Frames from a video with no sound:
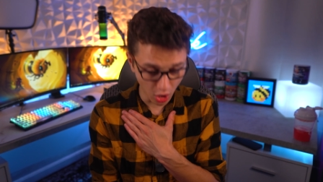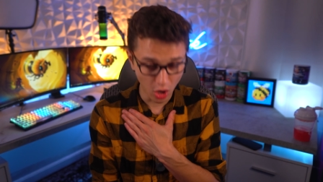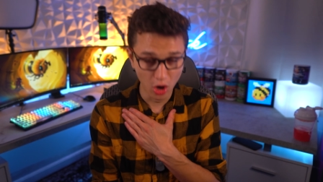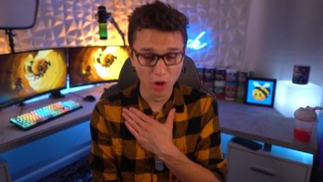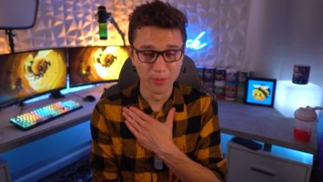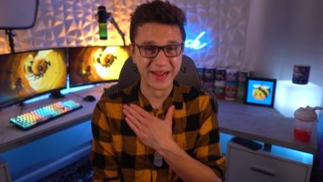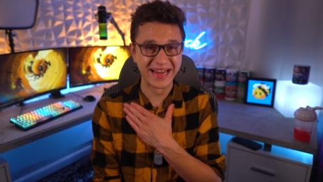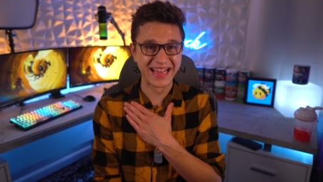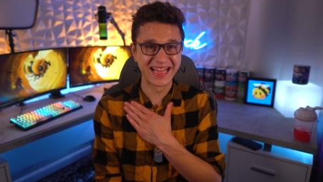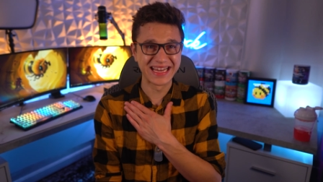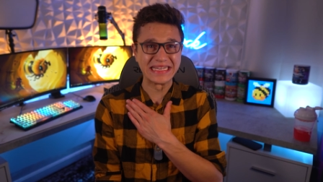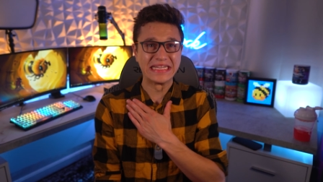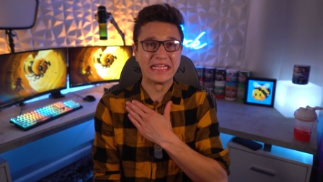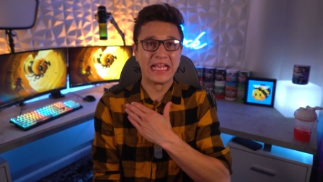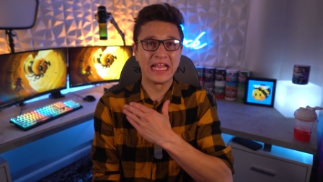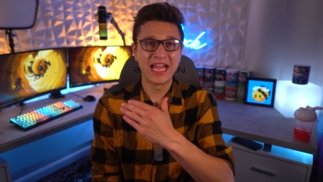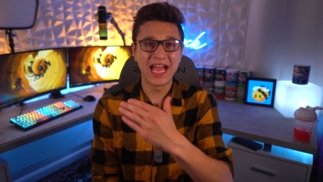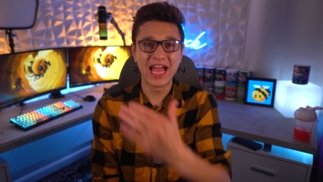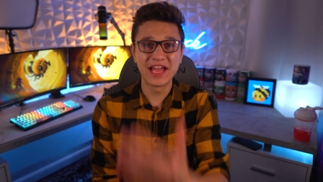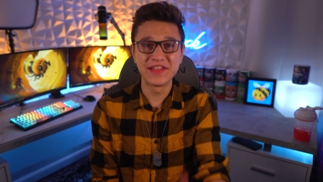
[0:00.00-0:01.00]
Oh my God.
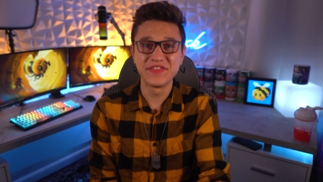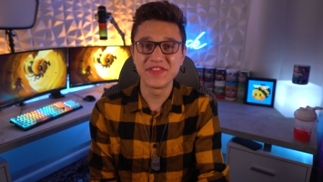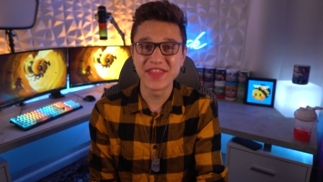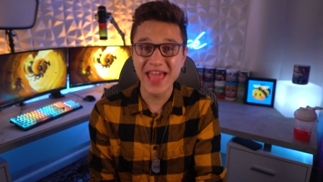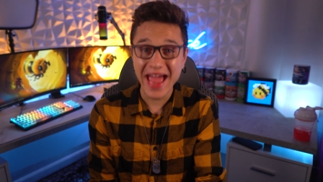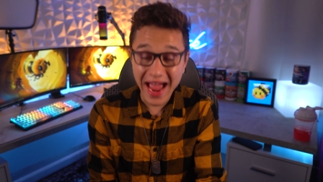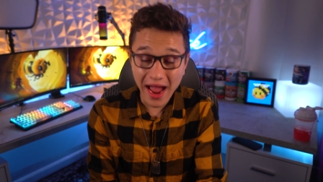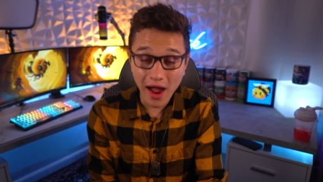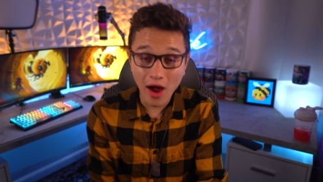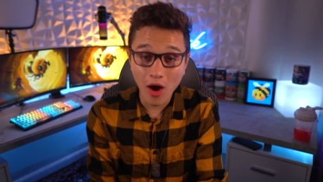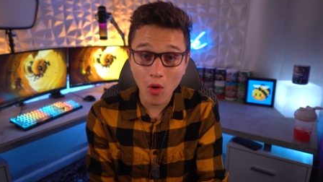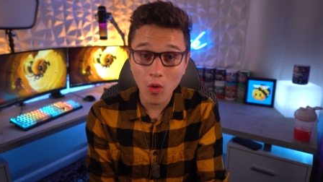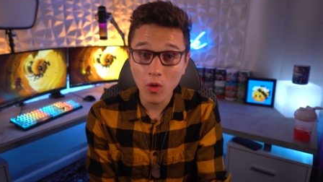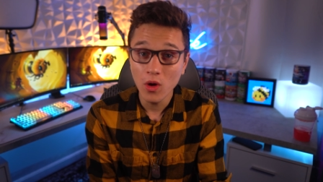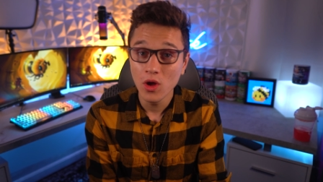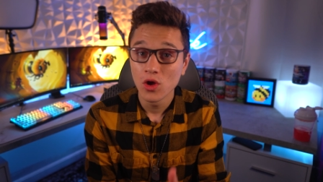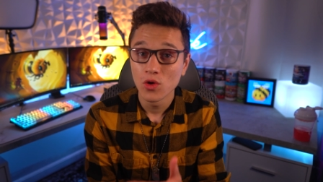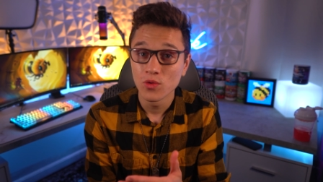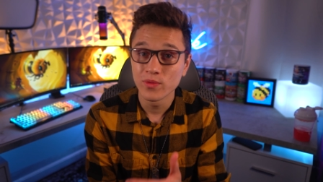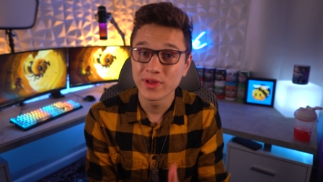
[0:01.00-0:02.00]
And
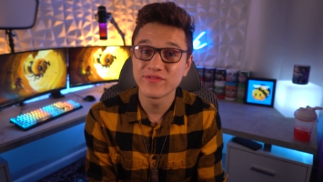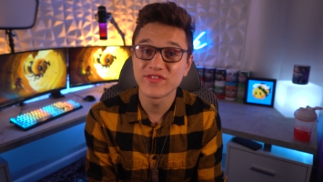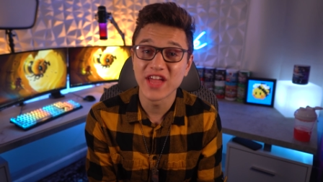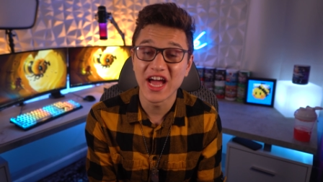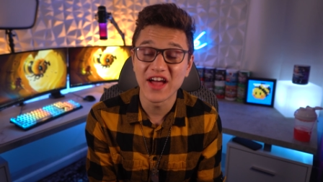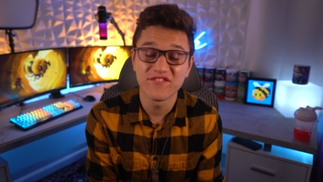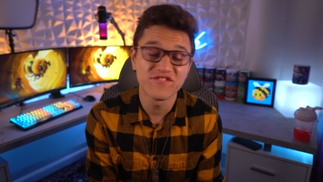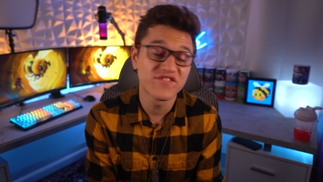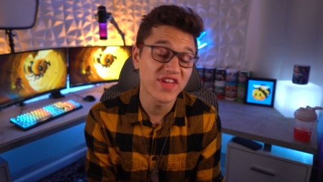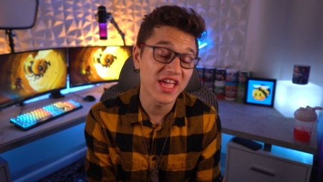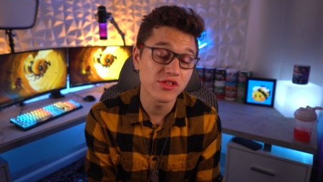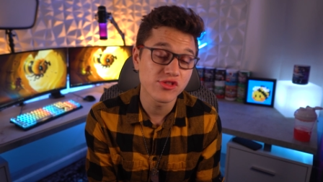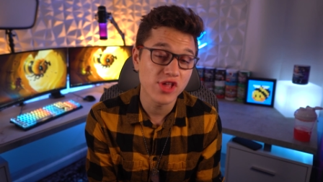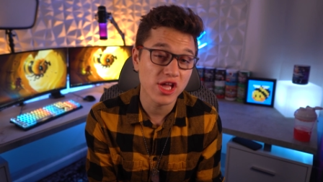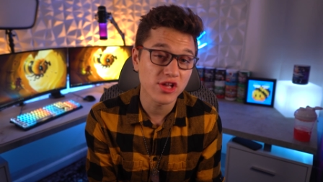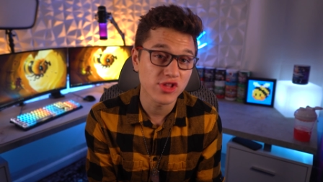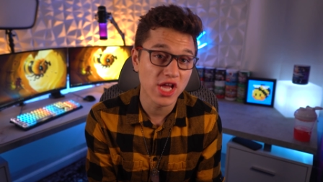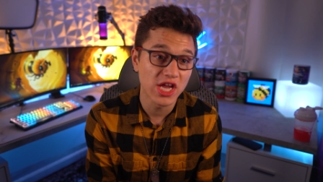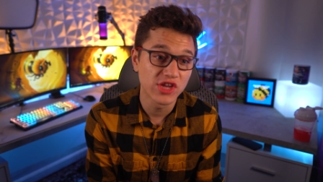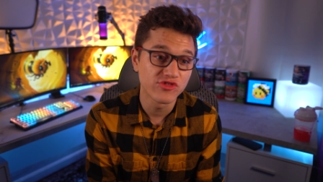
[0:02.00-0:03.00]
now we've got Phase
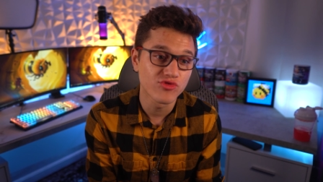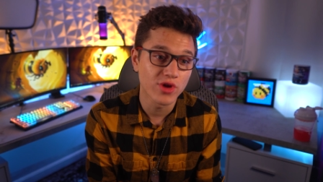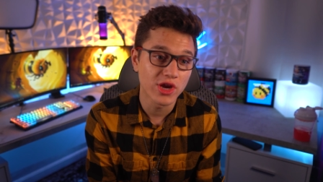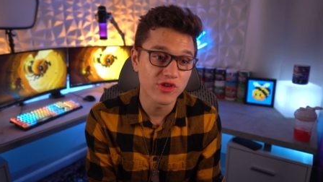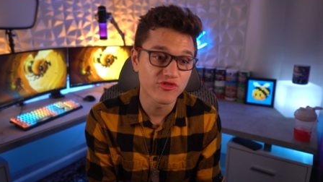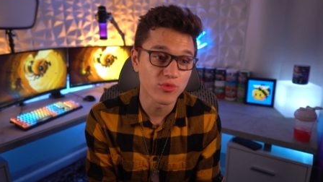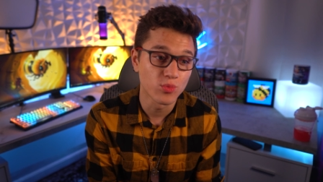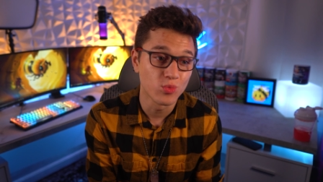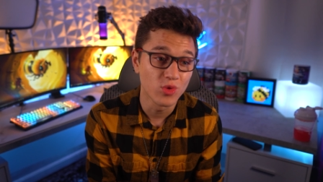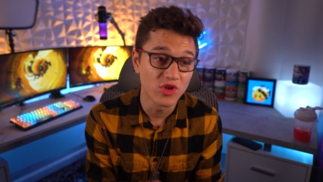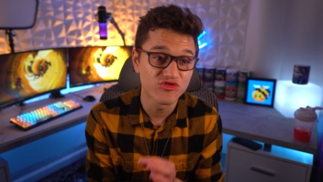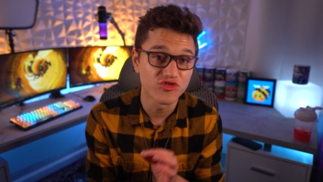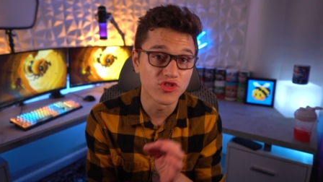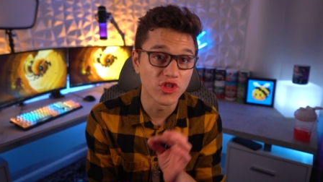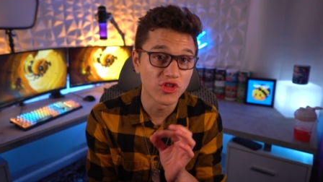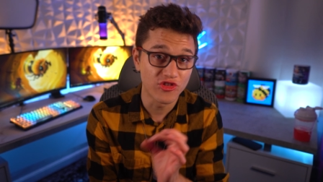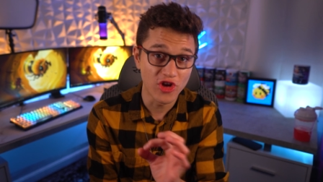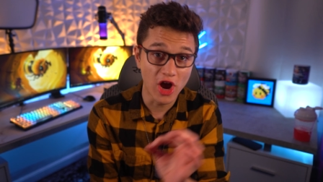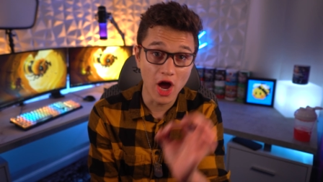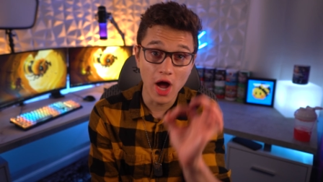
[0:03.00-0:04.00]
X hydration, which the
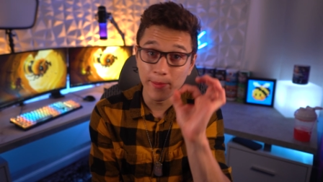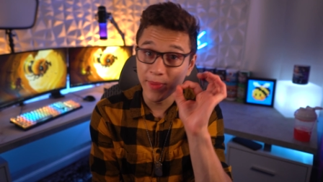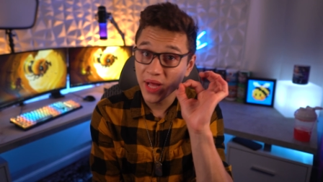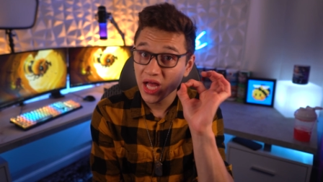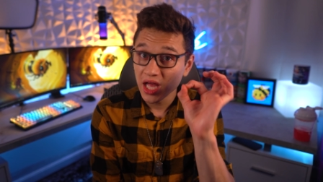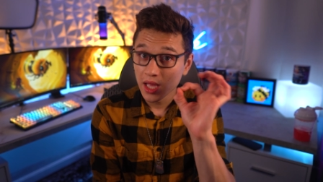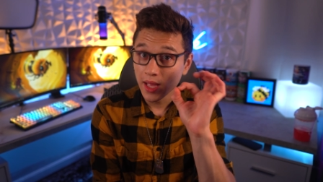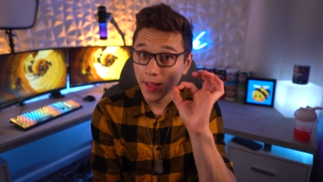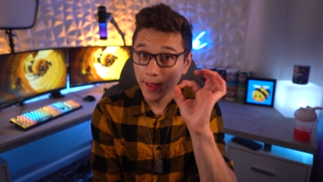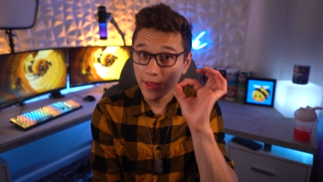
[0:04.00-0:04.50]
tub,